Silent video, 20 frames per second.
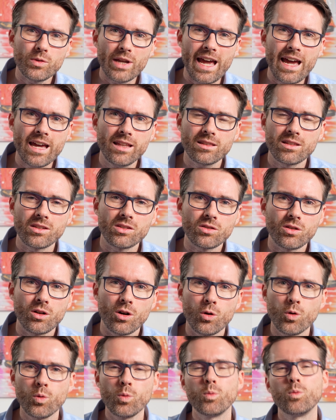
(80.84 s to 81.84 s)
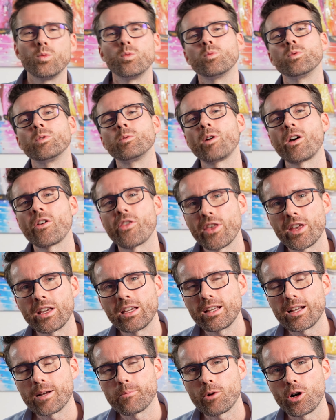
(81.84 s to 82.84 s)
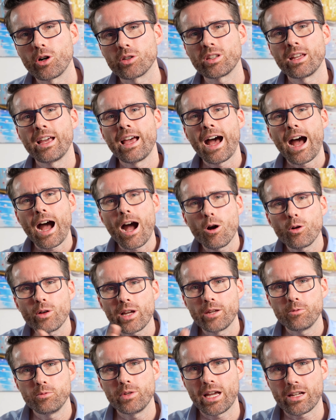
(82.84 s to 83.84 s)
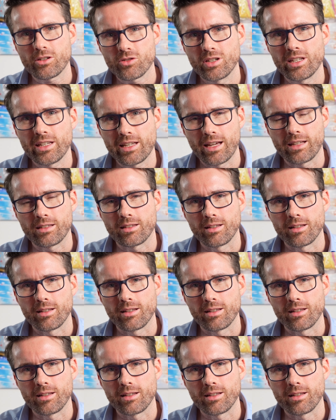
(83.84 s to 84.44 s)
we had this goal, we were thinking about how can we actually get